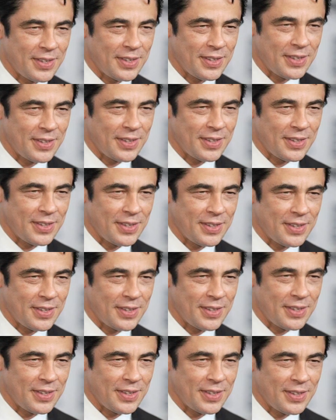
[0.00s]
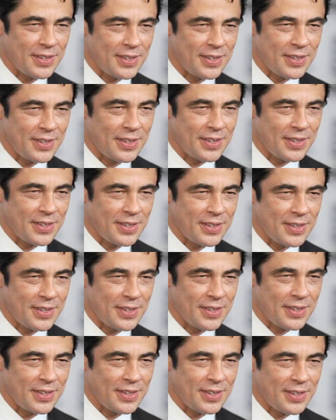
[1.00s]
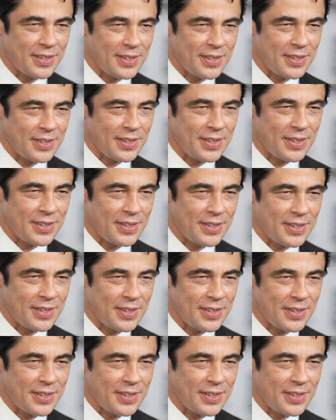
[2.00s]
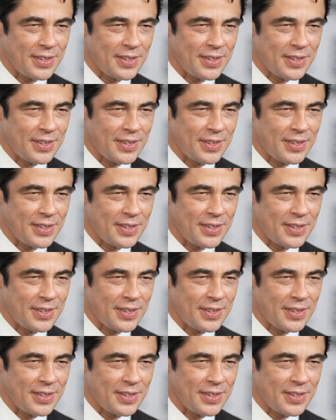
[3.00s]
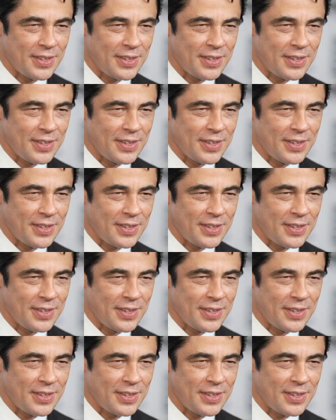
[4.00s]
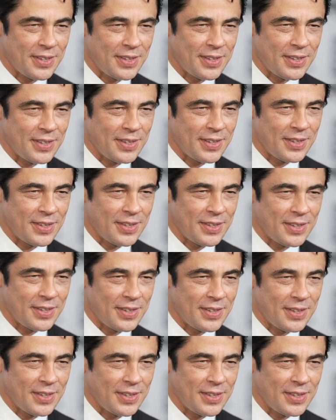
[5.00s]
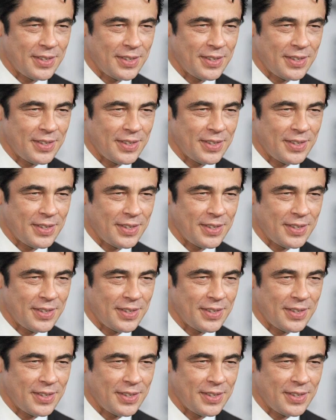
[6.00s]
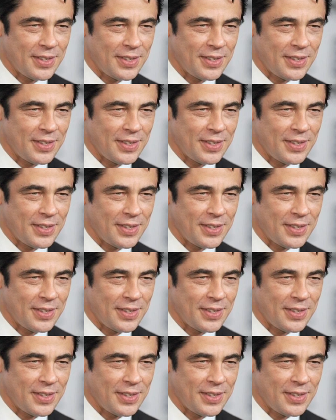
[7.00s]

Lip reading: (not speaking)